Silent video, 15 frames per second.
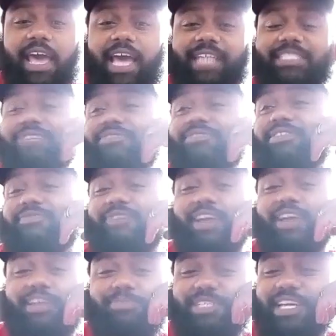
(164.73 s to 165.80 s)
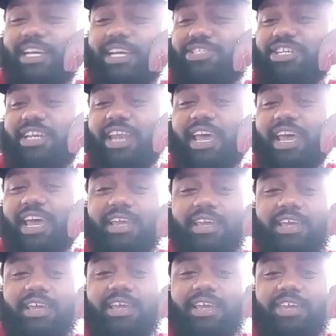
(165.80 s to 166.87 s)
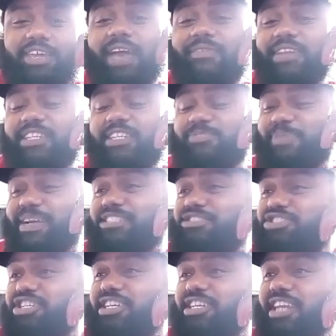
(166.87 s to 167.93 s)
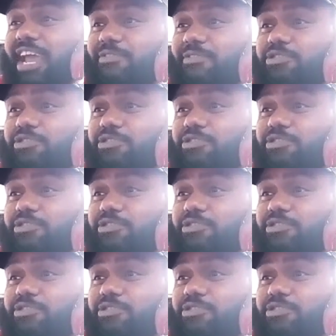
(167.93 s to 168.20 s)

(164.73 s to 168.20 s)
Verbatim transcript: hasn't even developed yet and shit. Like you haven't experienced shit in life.